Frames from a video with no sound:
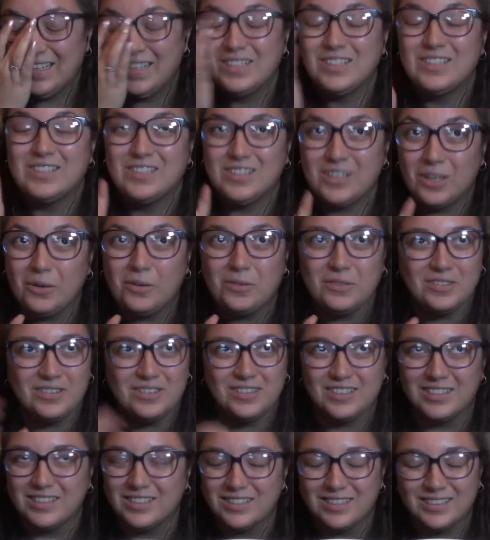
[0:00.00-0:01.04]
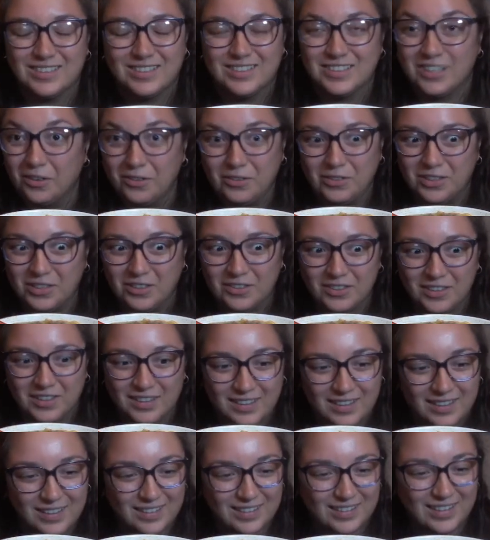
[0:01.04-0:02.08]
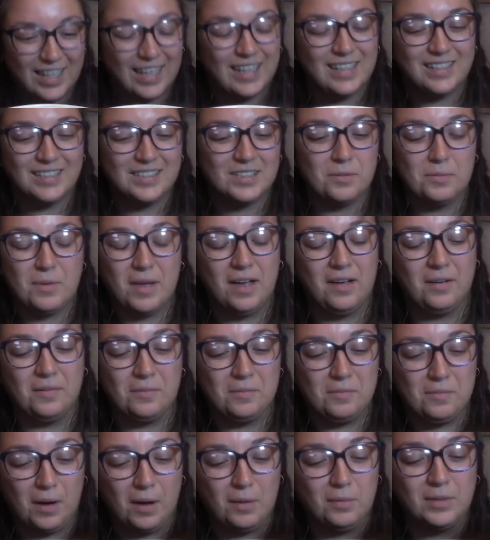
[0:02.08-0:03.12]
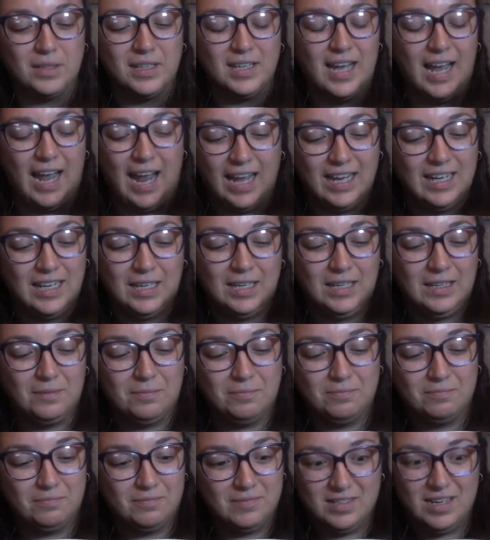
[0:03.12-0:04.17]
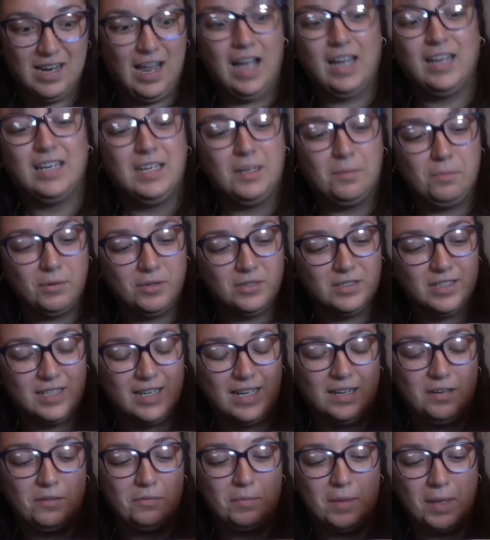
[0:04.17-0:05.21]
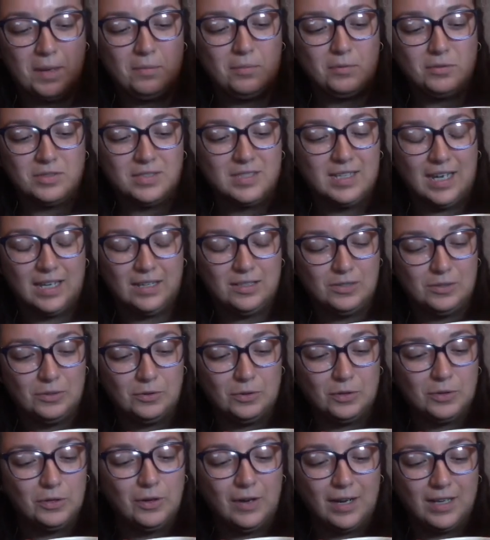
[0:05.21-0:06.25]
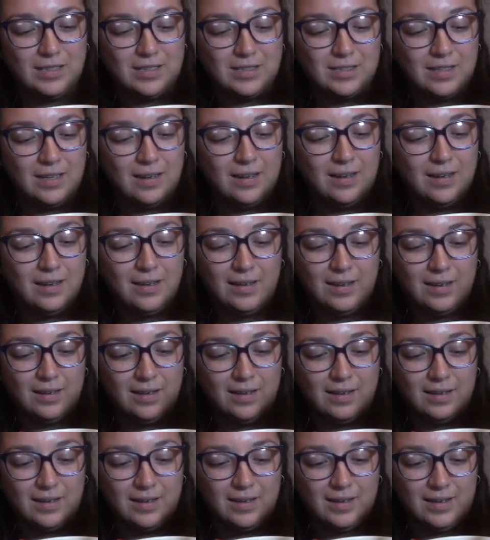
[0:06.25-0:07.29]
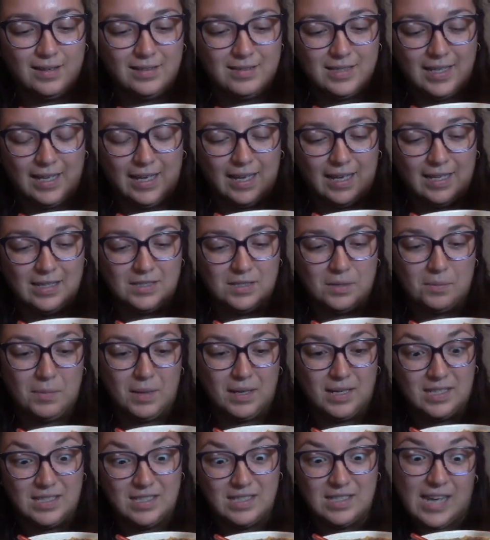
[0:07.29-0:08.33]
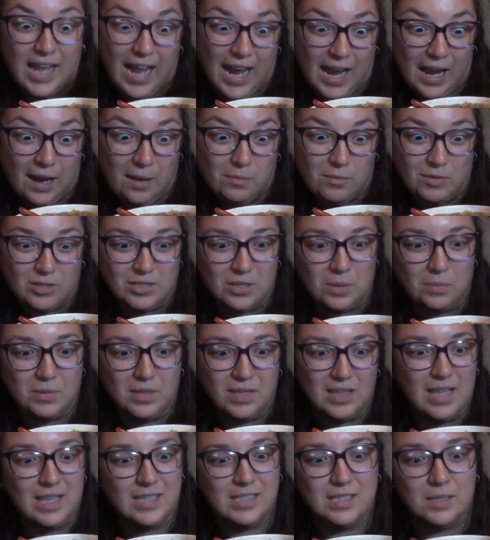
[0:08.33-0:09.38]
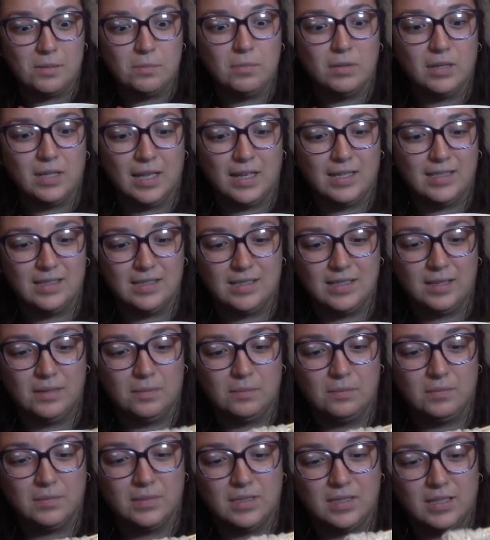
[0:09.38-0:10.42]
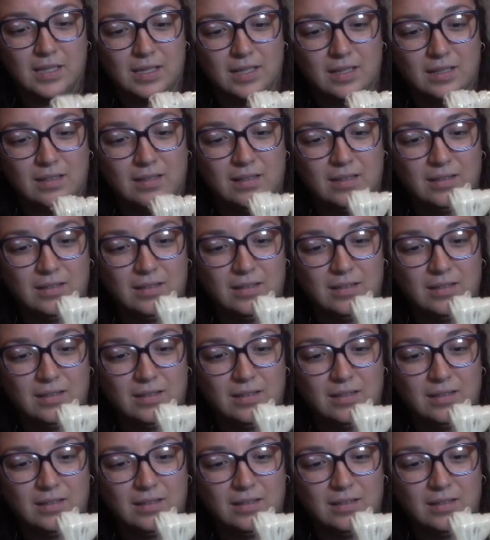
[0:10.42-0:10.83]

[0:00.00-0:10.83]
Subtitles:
Don't do it. That is about probably 80-90% of people's tattoo regrets, is they get somebody's name or something that symbolizes them. It's like,